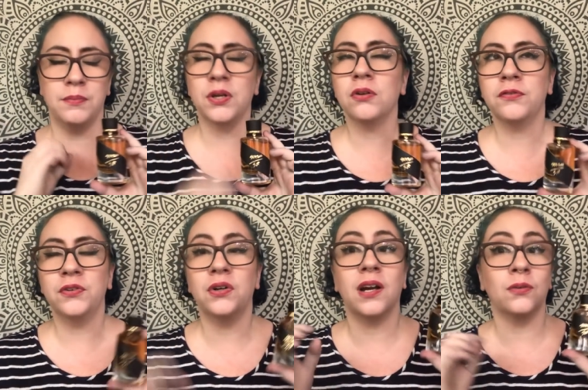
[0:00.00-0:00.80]

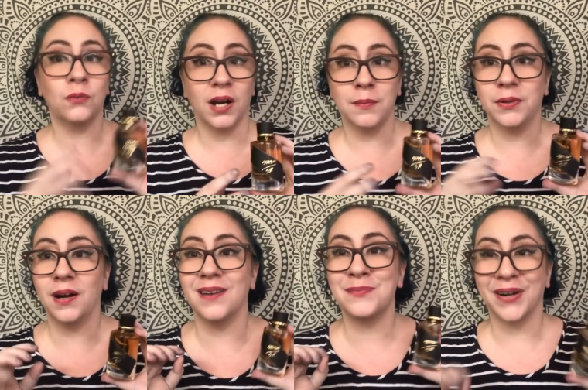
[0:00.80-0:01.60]
beautiful and
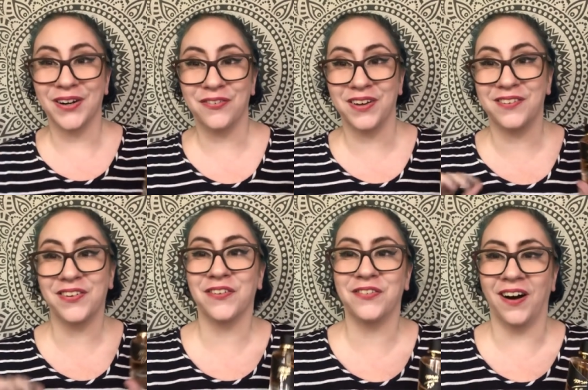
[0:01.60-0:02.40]
wearable and perfect
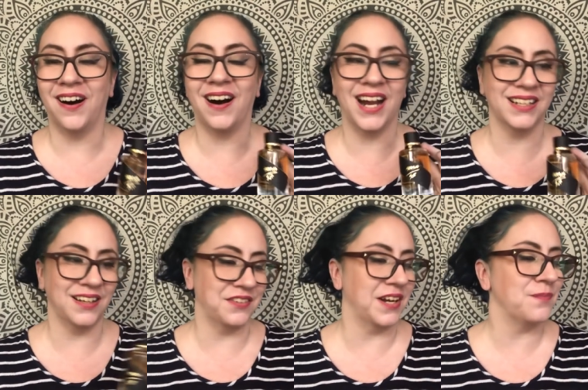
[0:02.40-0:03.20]
for fall. I
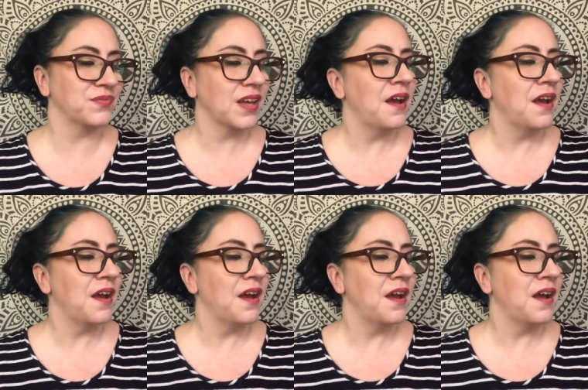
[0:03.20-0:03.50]
love it.